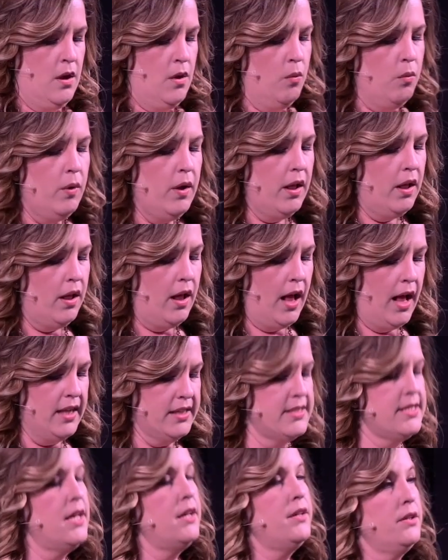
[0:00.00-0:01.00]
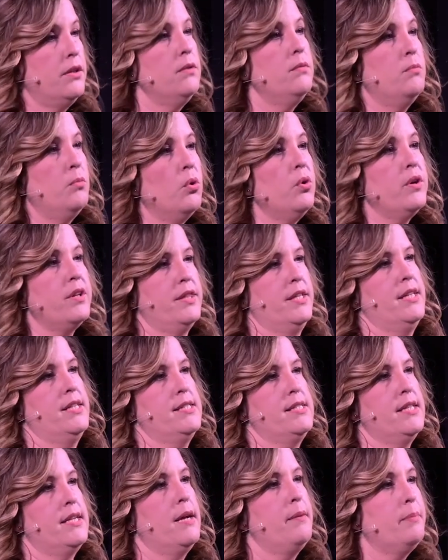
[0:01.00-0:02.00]
Well, I'll tell you more things
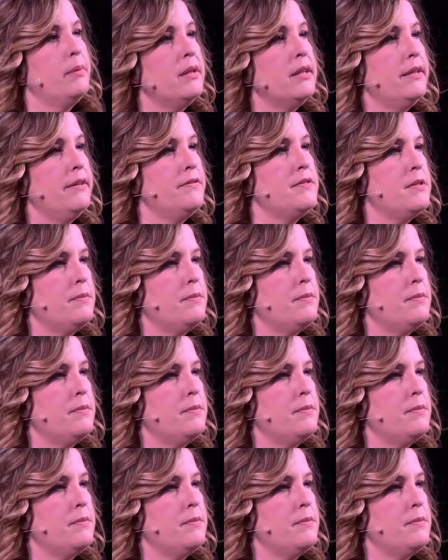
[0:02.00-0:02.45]
that I believe to